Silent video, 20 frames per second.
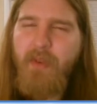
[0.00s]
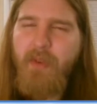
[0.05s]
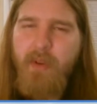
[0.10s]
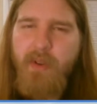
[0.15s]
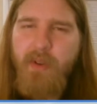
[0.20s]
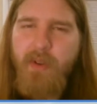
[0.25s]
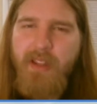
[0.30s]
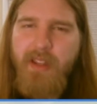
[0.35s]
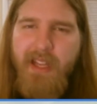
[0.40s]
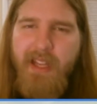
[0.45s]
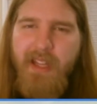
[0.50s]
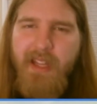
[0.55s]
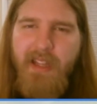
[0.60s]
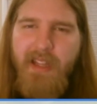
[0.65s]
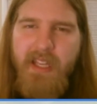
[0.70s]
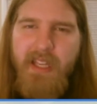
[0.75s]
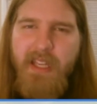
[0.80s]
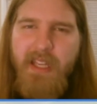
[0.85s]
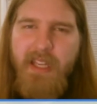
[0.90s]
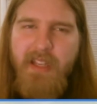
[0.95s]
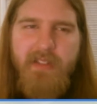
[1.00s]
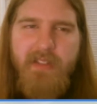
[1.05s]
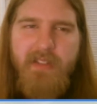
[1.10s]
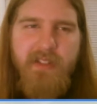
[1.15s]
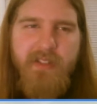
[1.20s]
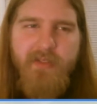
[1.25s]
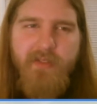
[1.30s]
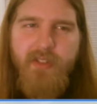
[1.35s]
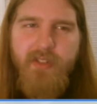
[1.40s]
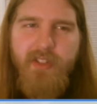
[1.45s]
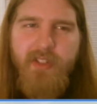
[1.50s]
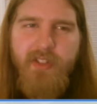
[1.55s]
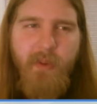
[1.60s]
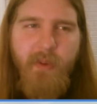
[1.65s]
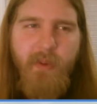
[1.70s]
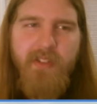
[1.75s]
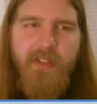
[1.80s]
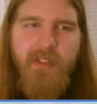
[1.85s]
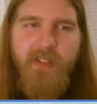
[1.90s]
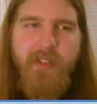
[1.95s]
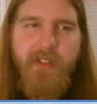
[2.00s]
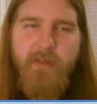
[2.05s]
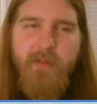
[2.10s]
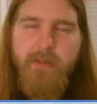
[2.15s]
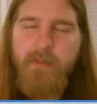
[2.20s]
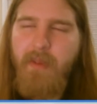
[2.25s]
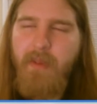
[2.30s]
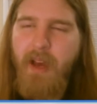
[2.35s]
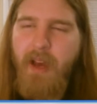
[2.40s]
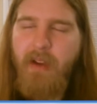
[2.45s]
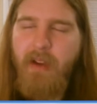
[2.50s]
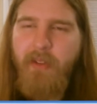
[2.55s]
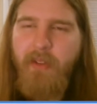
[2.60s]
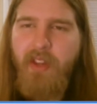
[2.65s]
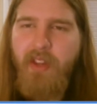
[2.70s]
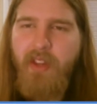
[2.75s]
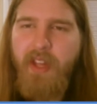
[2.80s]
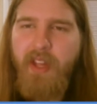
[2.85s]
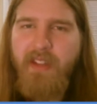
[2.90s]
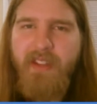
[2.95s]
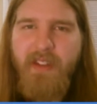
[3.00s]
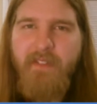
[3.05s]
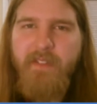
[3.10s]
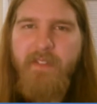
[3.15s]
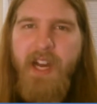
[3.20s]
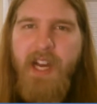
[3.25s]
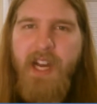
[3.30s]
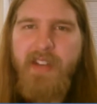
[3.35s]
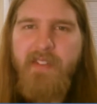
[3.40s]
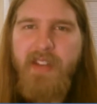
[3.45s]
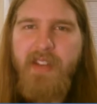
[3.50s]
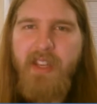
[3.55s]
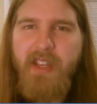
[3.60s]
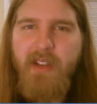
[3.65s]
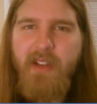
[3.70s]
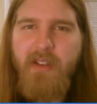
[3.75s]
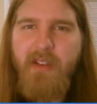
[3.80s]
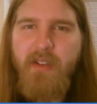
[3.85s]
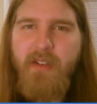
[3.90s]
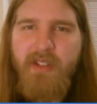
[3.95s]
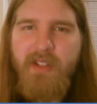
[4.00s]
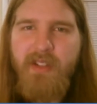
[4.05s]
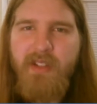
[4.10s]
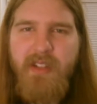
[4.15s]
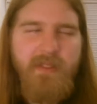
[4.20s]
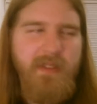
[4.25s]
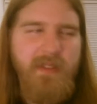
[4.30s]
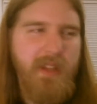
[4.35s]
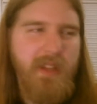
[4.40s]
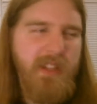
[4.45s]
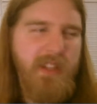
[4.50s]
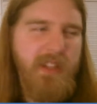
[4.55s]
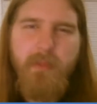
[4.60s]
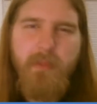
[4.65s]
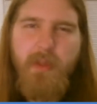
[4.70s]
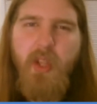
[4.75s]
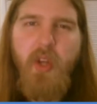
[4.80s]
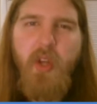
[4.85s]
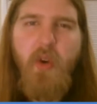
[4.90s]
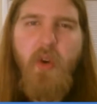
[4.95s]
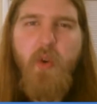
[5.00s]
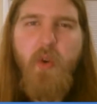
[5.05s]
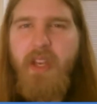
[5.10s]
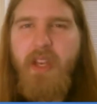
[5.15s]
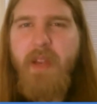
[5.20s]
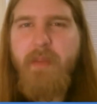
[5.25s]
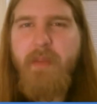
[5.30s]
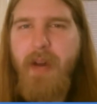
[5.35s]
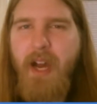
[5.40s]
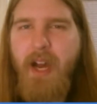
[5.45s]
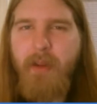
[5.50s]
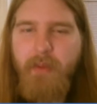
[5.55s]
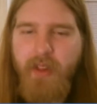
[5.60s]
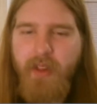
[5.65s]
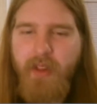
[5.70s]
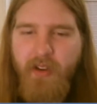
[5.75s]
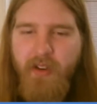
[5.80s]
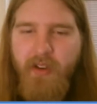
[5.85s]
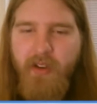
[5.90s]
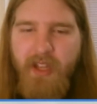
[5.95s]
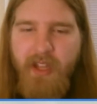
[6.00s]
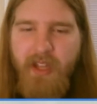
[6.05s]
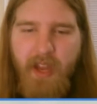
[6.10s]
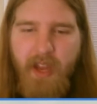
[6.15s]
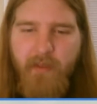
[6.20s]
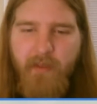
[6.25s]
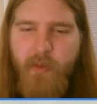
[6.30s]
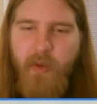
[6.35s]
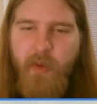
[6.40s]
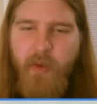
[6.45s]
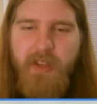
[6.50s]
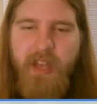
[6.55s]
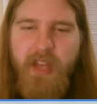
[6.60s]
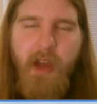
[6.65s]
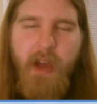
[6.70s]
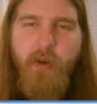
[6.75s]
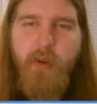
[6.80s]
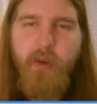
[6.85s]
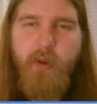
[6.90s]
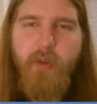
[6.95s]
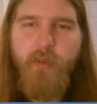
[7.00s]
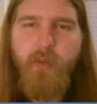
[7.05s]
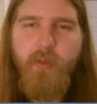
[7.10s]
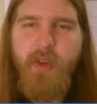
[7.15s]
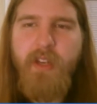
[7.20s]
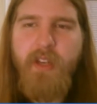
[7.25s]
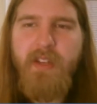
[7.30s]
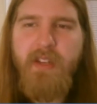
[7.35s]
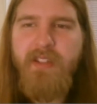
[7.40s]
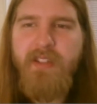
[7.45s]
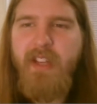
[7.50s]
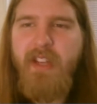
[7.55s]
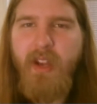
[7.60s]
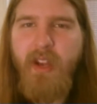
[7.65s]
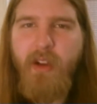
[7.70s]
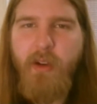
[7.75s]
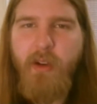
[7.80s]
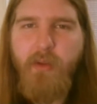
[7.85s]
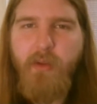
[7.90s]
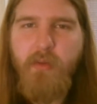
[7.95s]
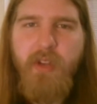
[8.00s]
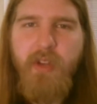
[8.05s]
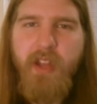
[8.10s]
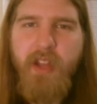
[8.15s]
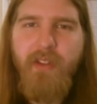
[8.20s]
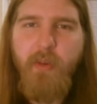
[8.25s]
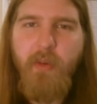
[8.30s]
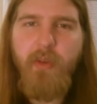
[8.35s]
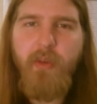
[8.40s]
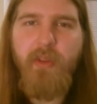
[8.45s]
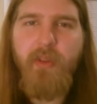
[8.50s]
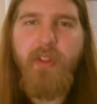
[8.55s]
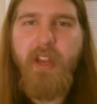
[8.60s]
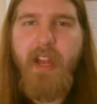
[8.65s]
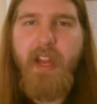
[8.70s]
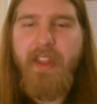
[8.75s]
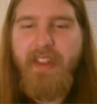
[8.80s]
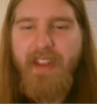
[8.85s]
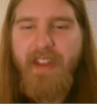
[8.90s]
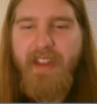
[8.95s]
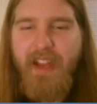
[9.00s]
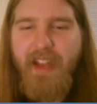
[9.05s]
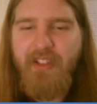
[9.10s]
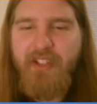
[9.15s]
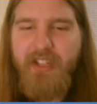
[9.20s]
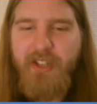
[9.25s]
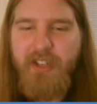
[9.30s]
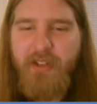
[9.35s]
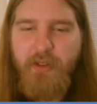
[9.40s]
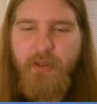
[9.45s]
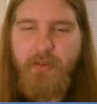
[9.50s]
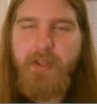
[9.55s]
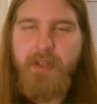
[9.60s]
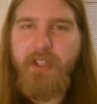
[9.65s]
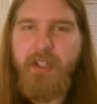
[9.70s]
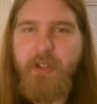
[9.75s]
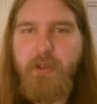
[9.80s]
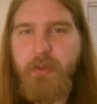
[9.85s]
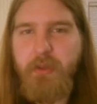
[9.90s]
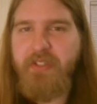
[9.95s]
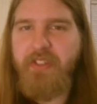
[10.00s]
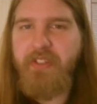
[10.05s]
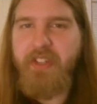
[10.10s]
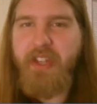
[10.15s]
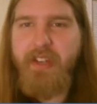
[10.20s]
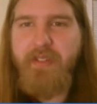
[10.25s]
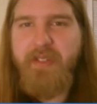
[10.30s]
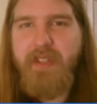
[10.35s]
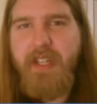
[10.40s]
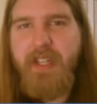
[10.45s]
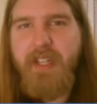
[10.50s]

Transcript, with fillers: for lately, he's just, for some reason, I don't know, the last, like, five years, he's exploded in popularity. Everyone now is rediscovering, oh, Tesla was the guy that actually did a whole bunch of cool stuff.